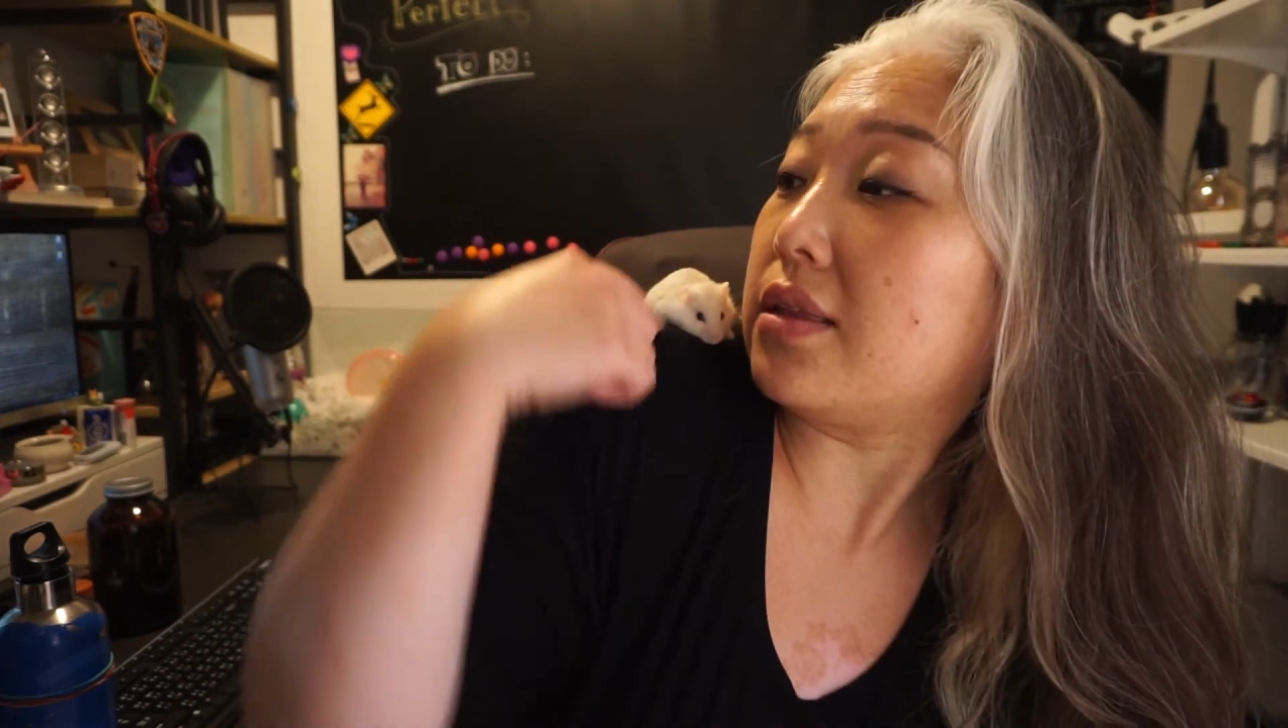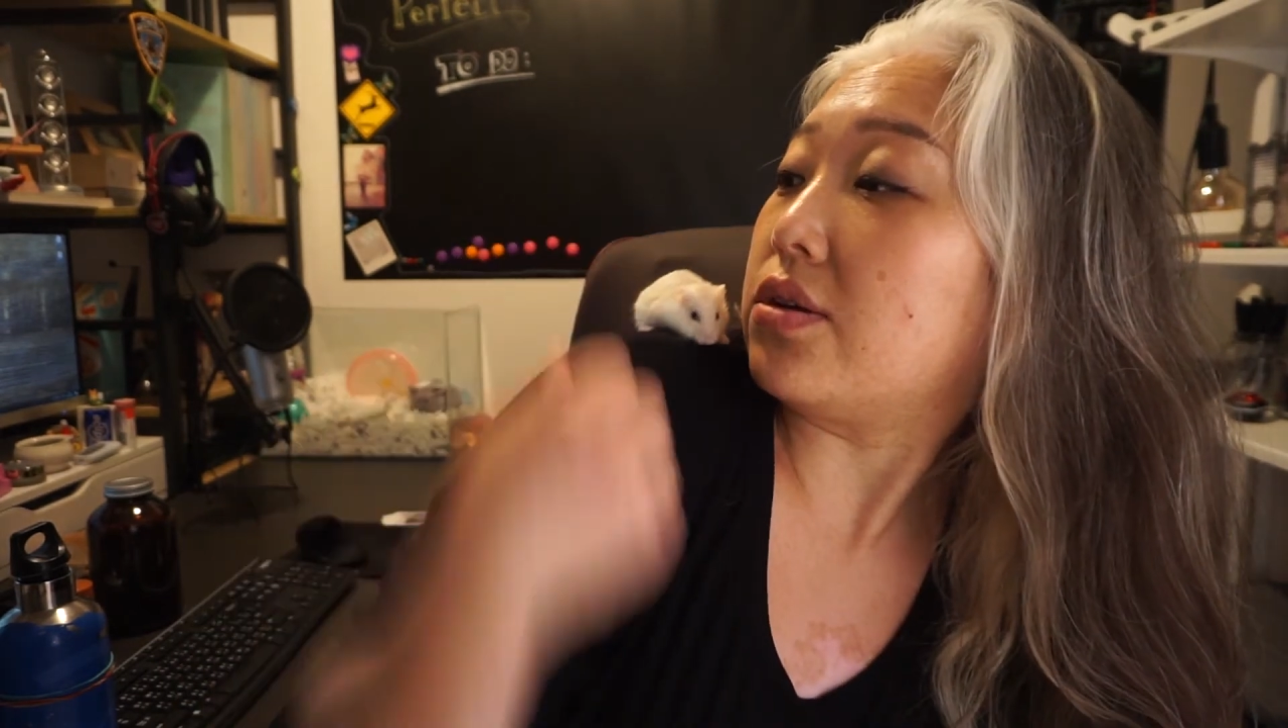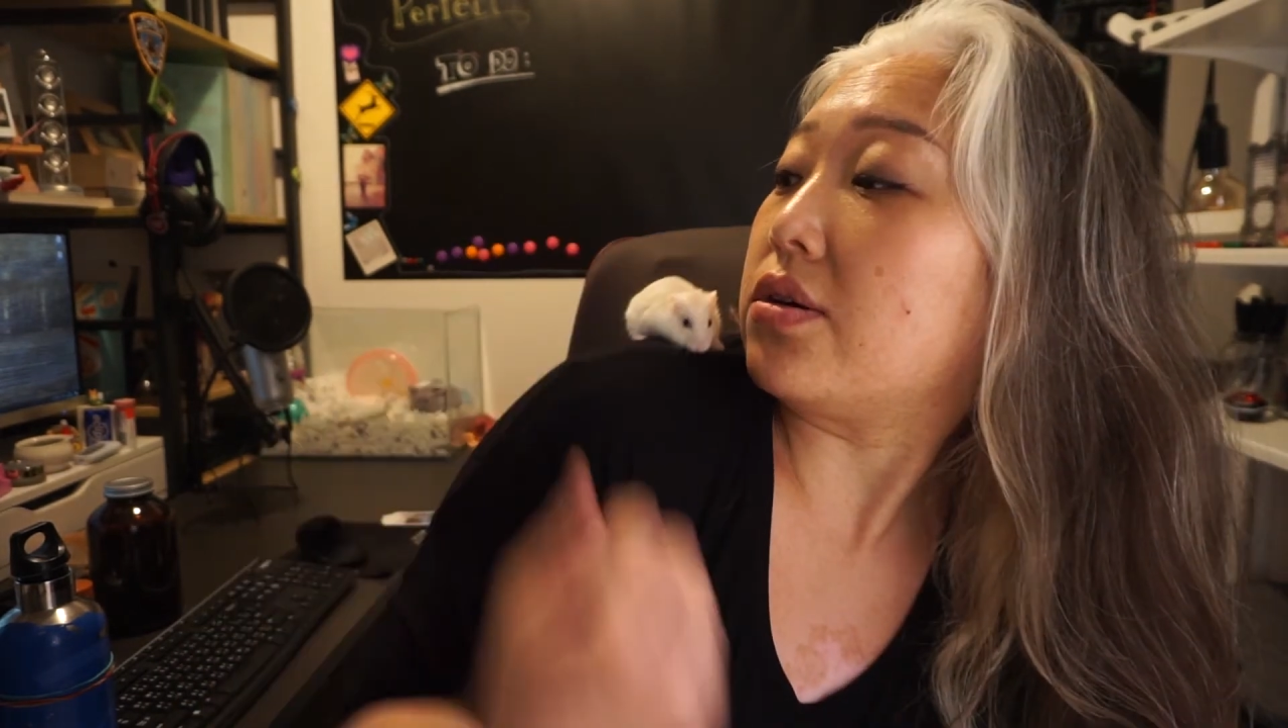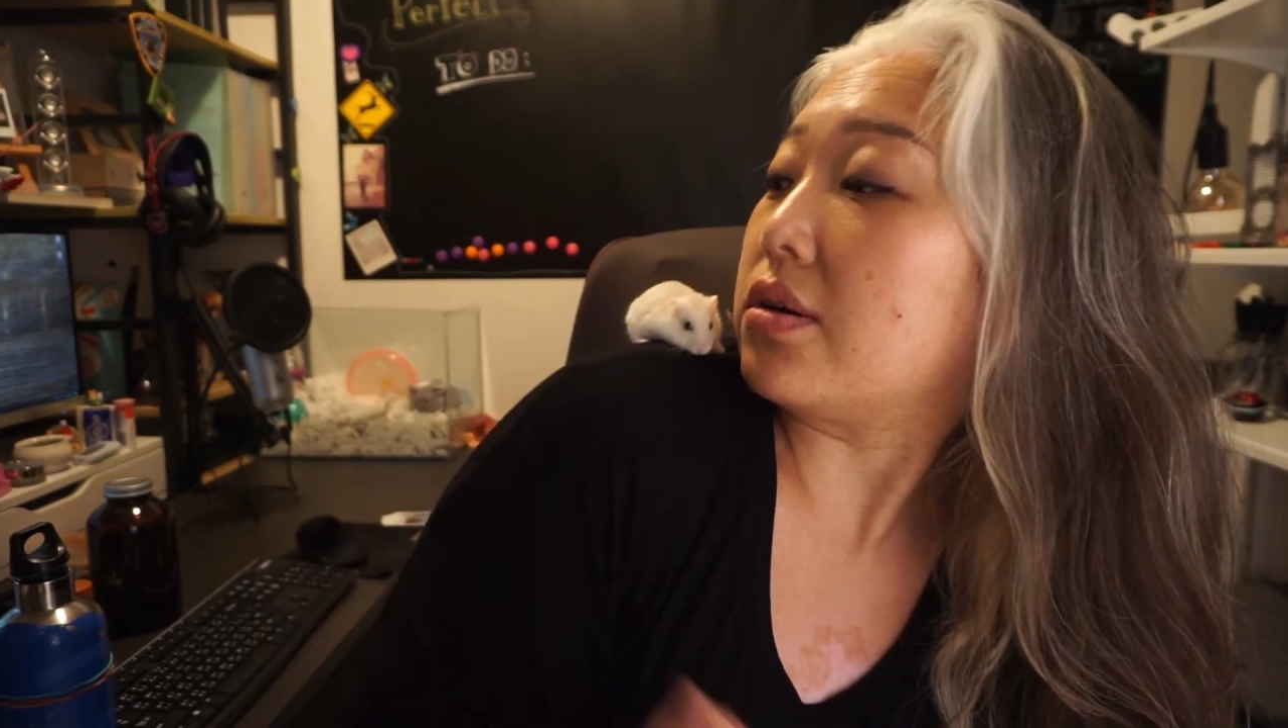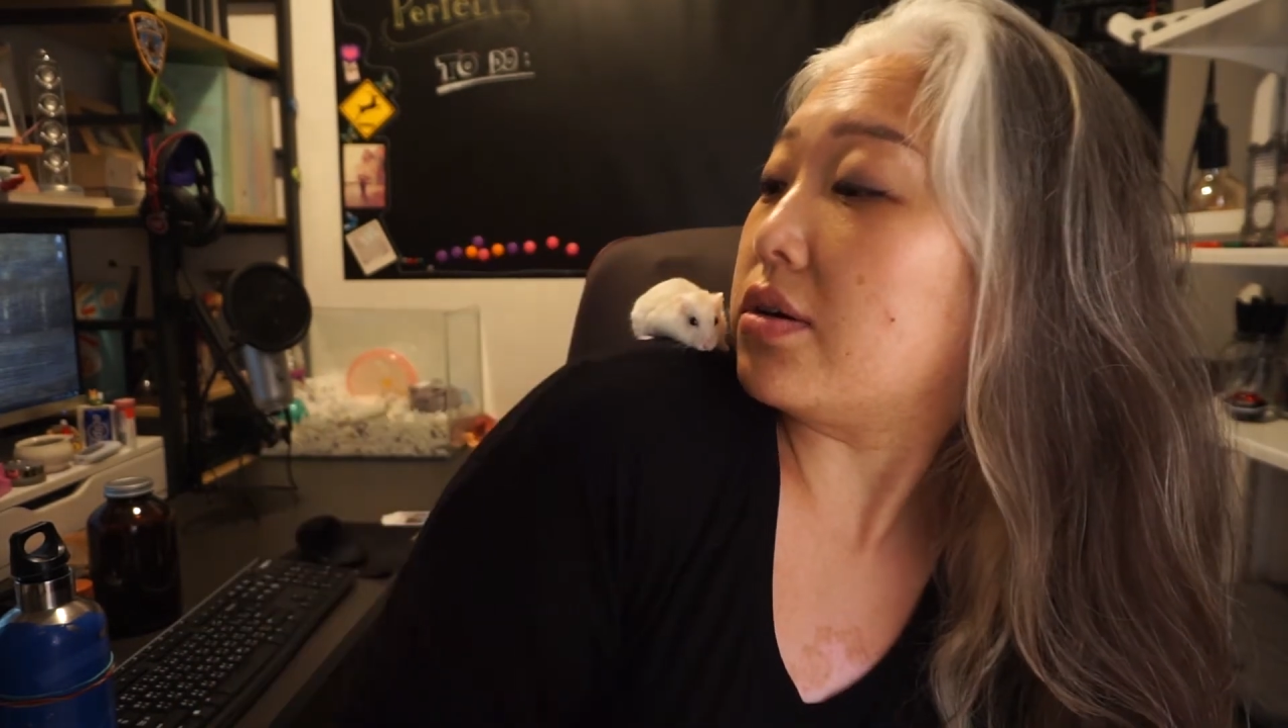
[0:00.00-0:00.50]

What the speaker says: litter,